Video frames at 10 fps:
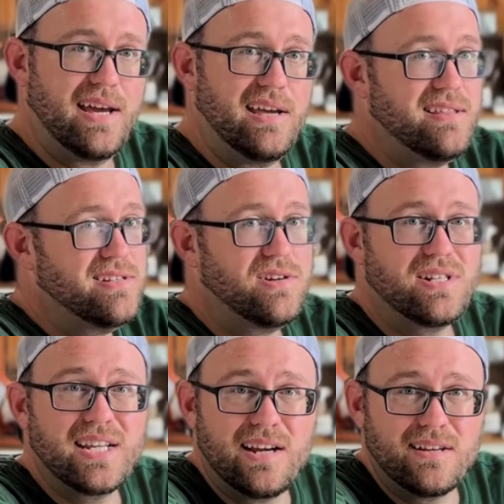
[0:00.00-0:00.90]
and then start
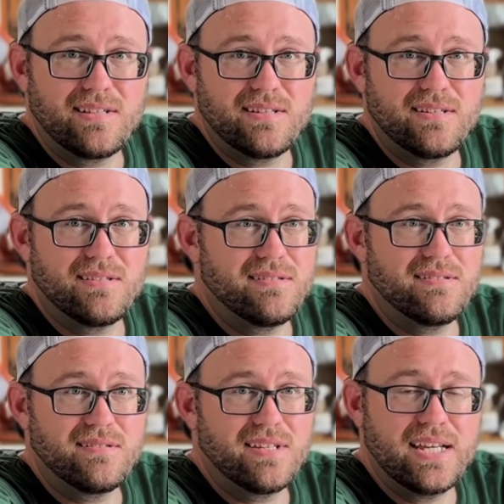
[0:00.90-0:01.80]
tearing
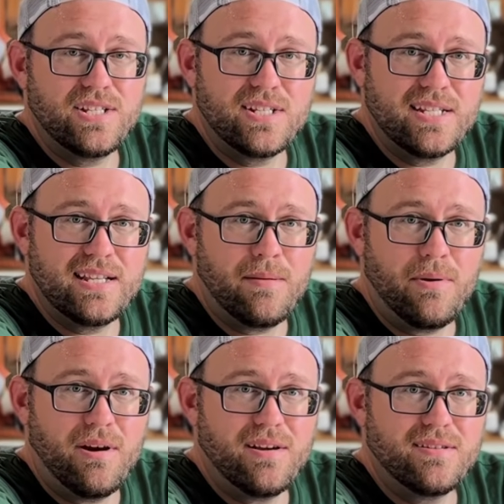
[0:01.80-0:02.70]
the engine
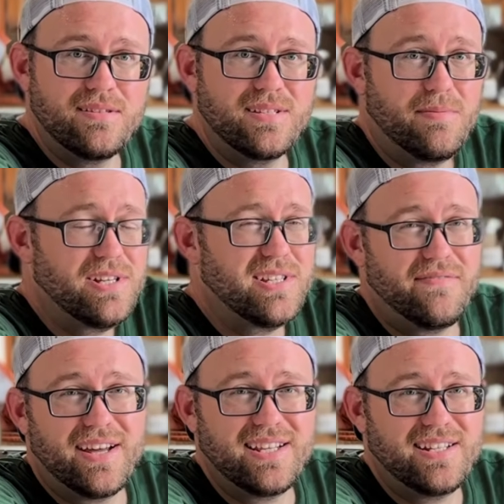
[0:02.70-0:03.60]
apart? Especially if
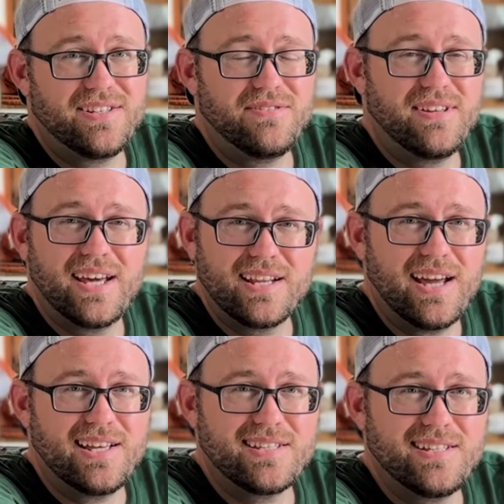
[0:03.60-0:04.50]
I need to do the head
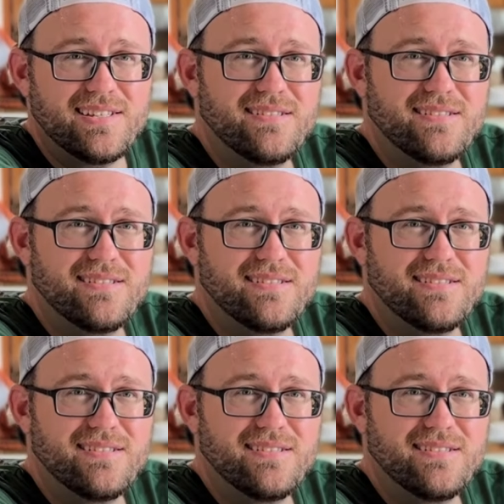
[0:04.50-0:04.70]
gasket?